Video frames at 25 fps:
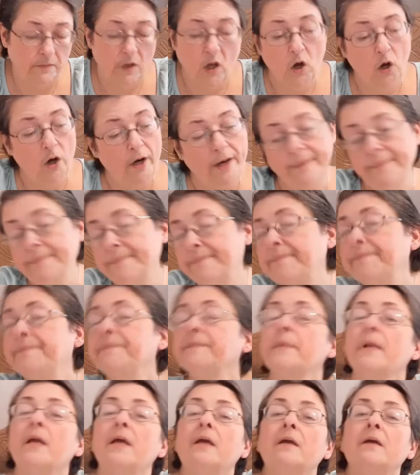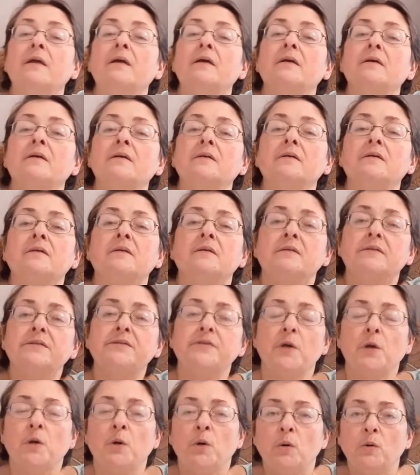All right.
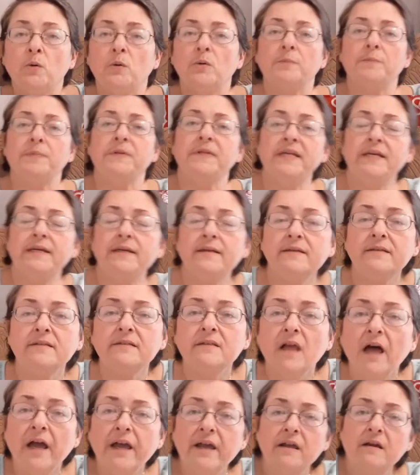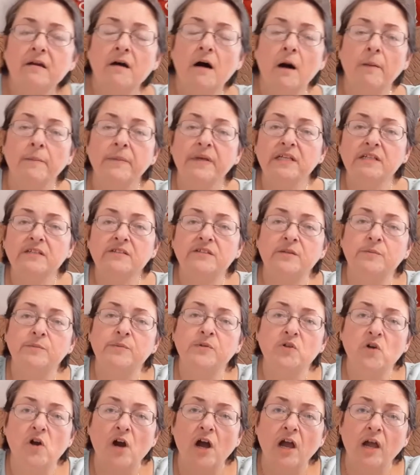So, please like, comment,
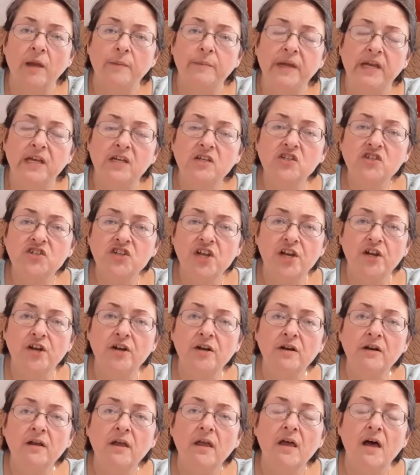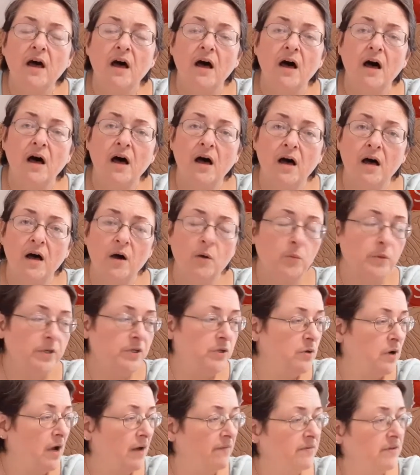subscribe, and share. Uh, we
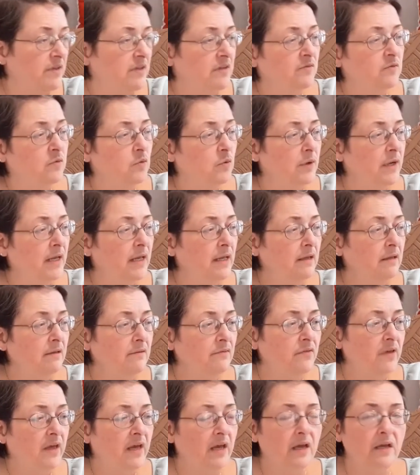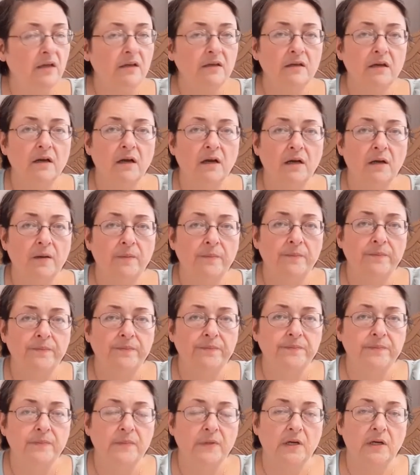do have a giveaway that um,
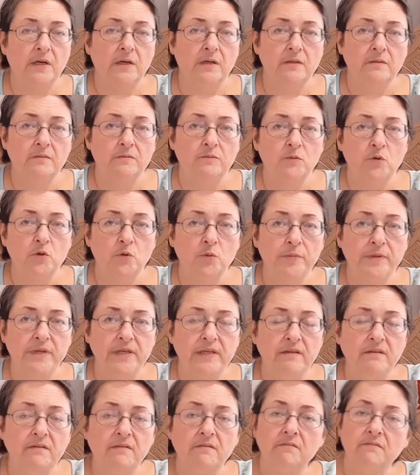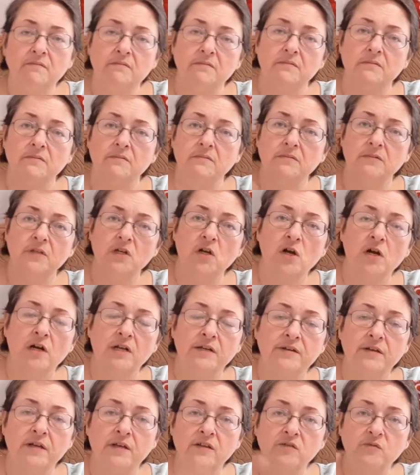will be the
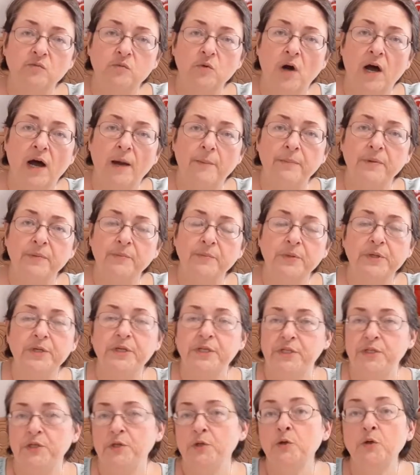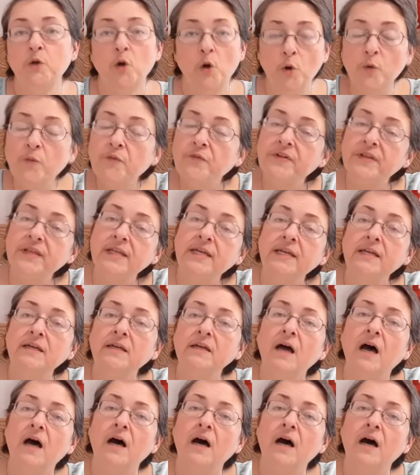contest will happen pretty soon, hopefully.